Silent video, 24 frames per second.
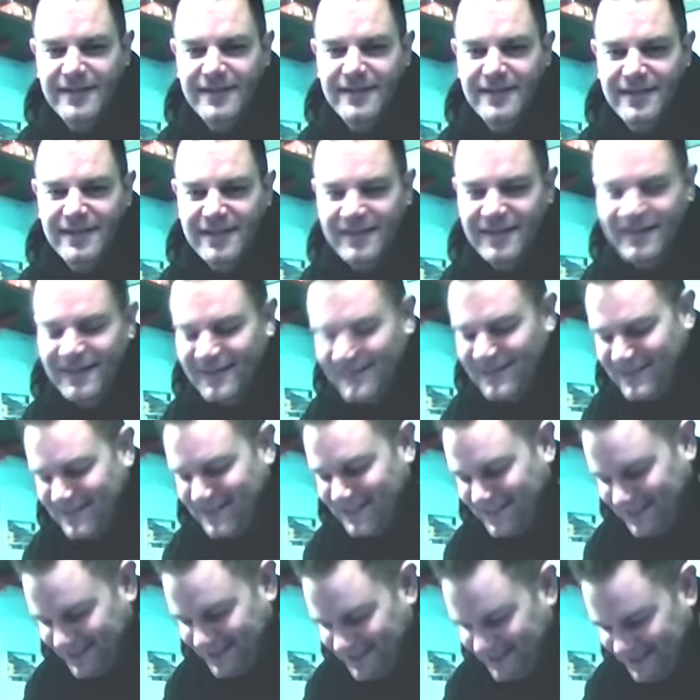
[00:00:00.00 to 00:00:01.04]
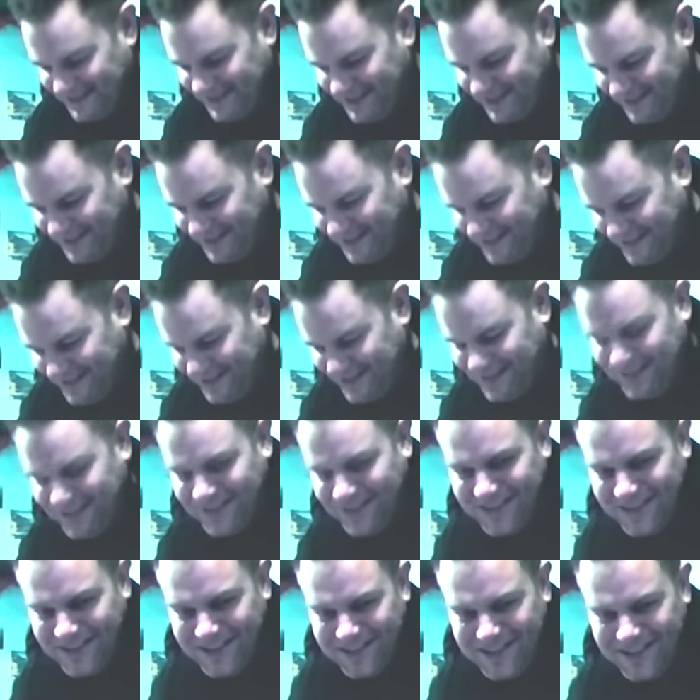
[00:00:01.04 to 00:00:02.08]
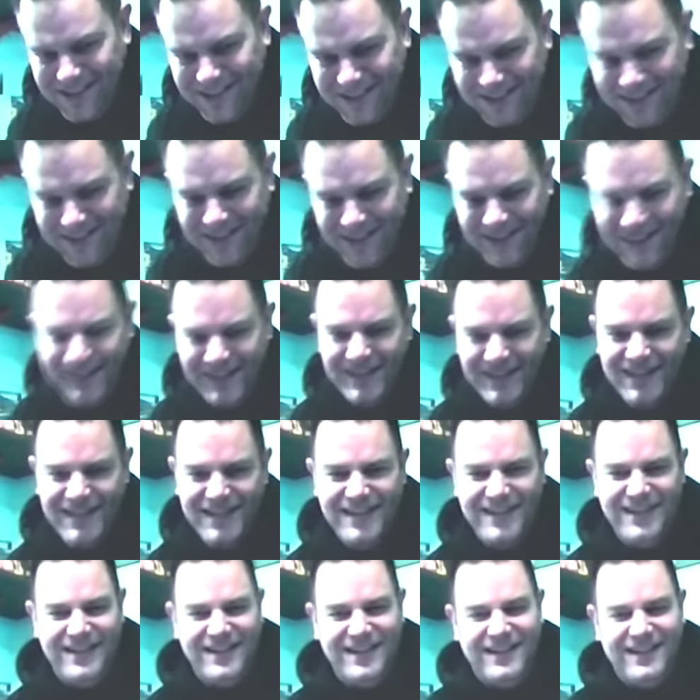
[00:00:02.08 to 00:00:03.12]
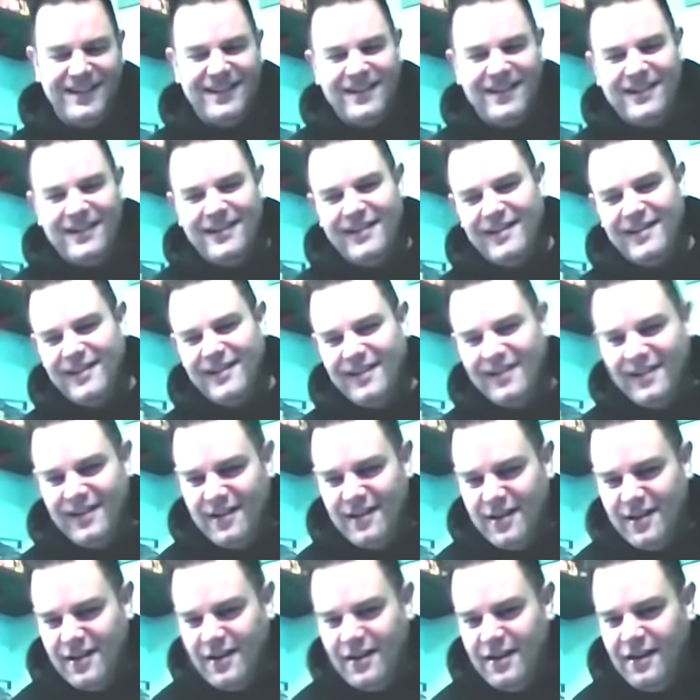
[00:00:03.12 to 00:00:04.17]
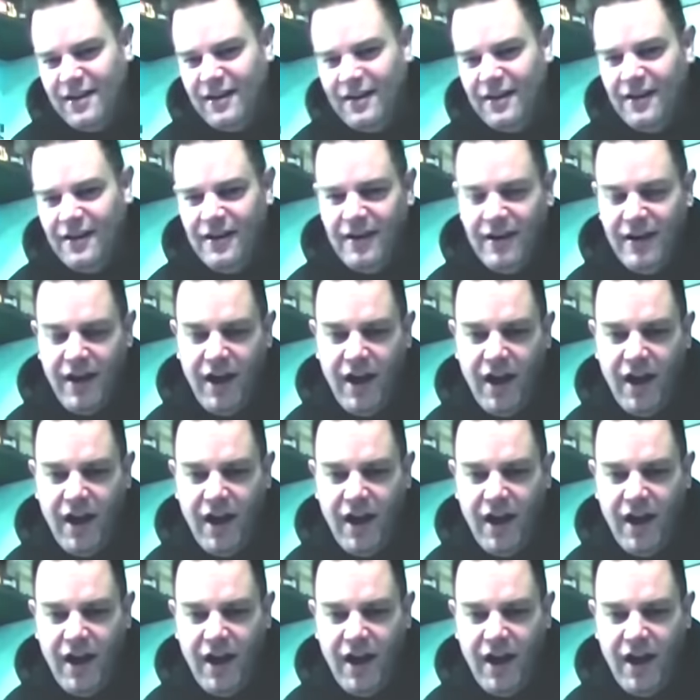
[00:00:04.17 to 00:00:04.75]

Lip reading: (not speaking)